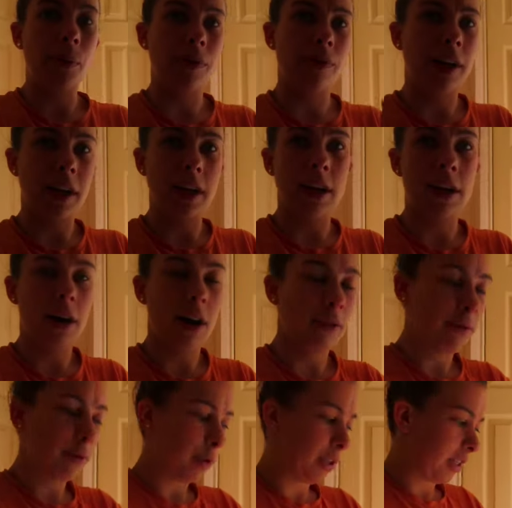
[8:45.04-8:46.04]
with like a
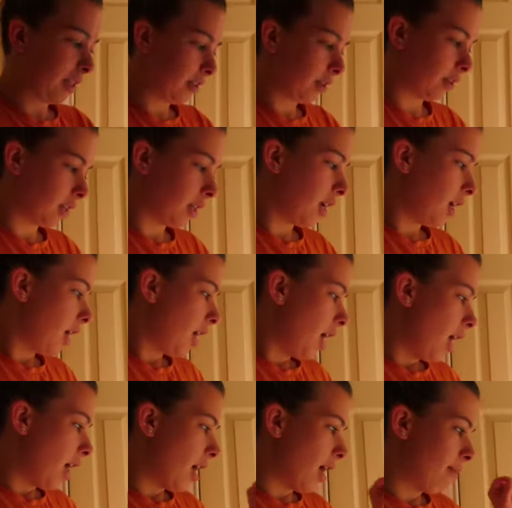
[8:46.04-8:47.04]
knife or scissors,
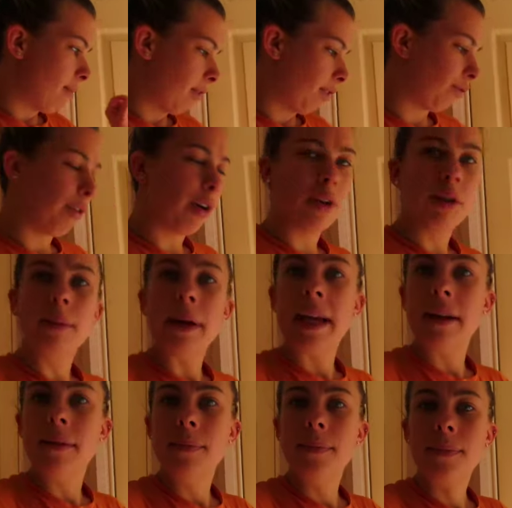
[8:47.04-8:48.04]
um, throw them
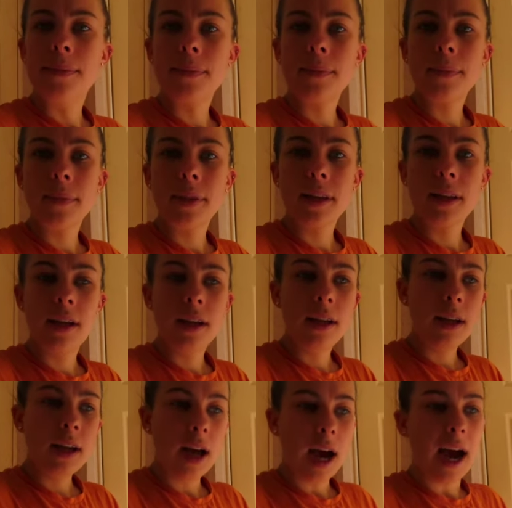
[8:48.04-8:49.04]
in,
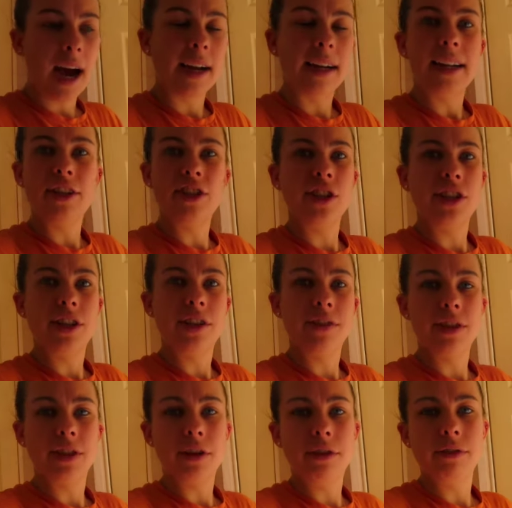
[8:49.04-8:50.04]
and it just
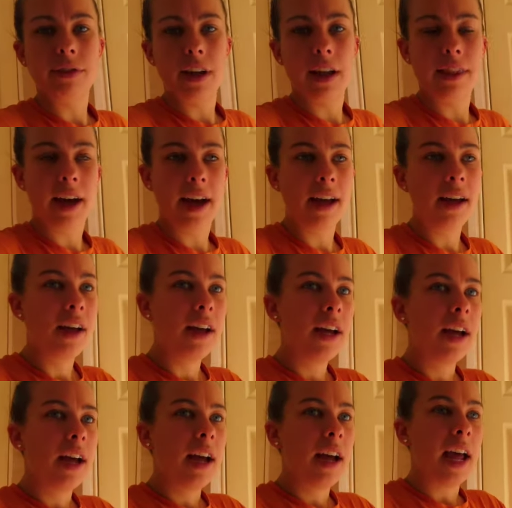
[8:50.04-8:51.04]
dissolves like that.
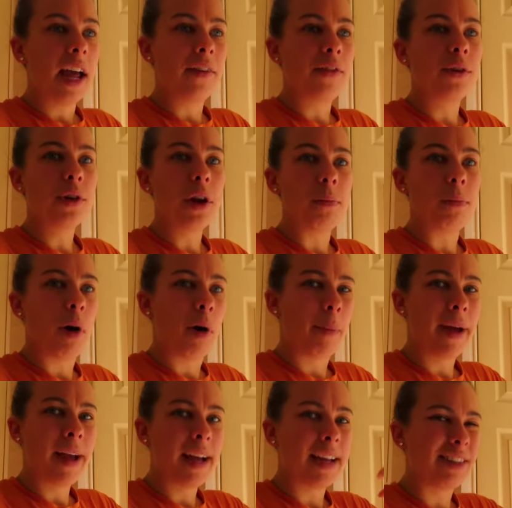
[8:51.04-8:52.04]
If you don't
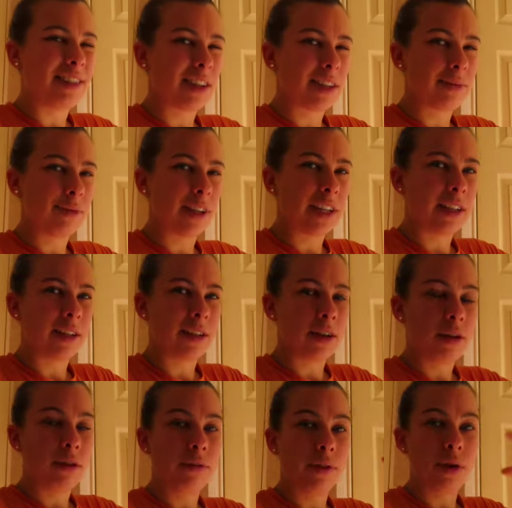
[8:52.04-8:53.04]
pop it, it doesn't really
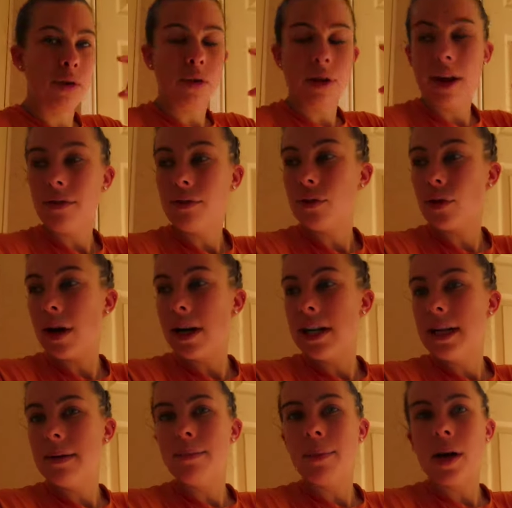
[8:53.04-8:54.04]
dissolve. Not that I've tried
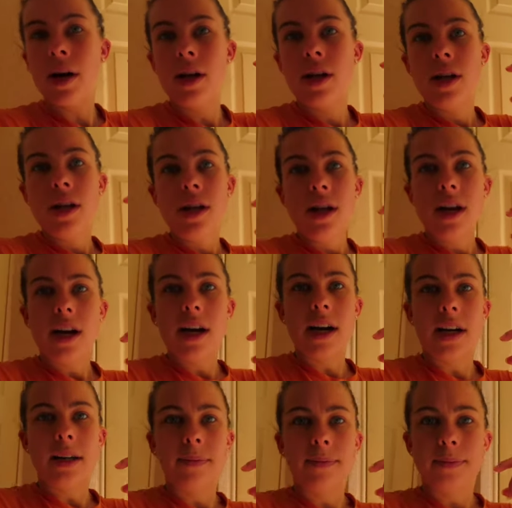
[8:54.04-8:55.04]
it, but
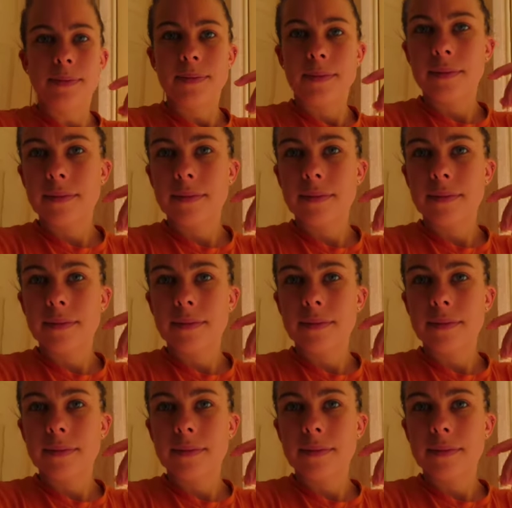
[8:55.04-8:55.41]
um,